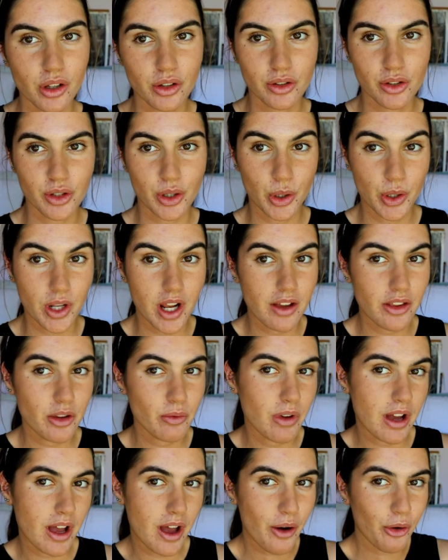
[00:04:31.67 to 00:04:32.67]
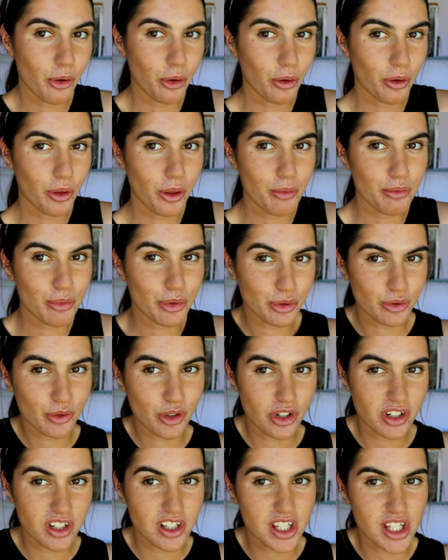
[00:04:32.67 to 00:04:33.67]
So now that we're all
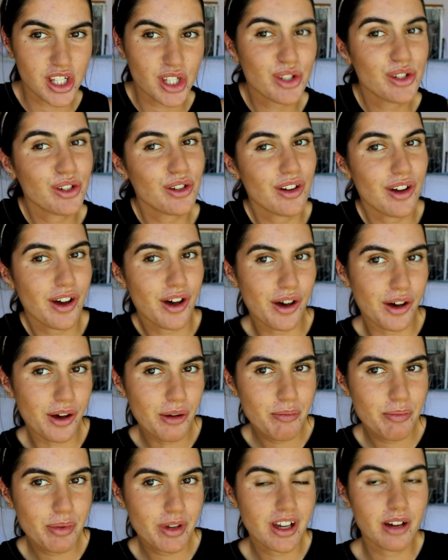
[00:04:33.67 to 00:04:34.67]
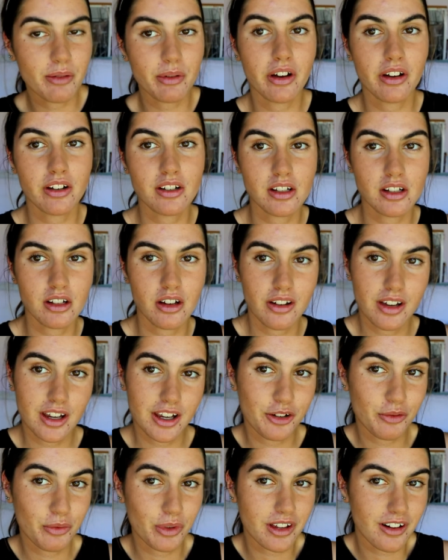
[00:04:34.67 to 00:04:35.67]
bronzed up, I'm going to go
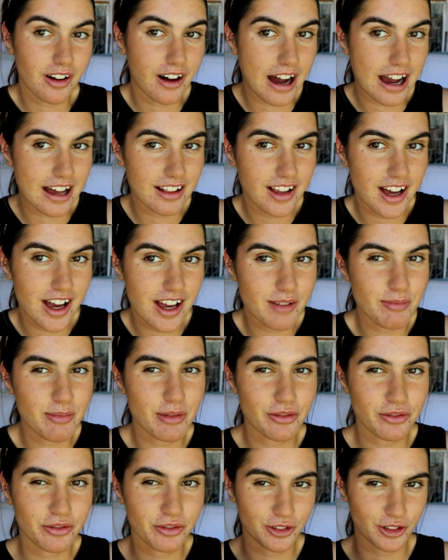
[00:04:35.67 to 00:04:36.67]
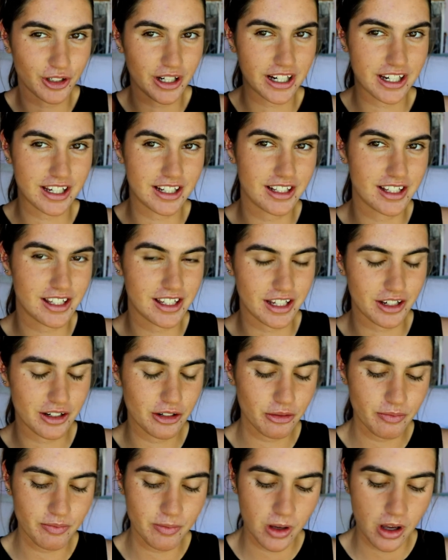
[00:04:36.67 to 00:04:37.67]
in with highlight before I
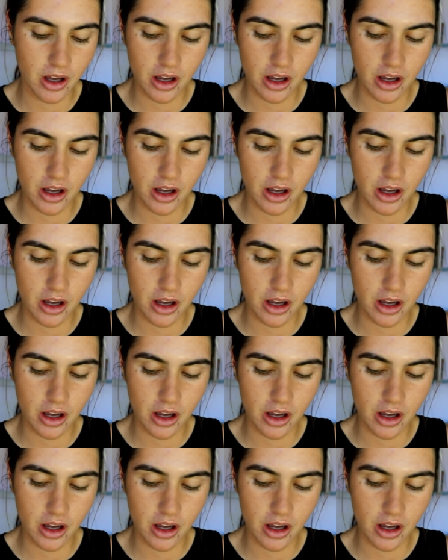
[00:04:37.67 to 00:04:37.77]
conceal.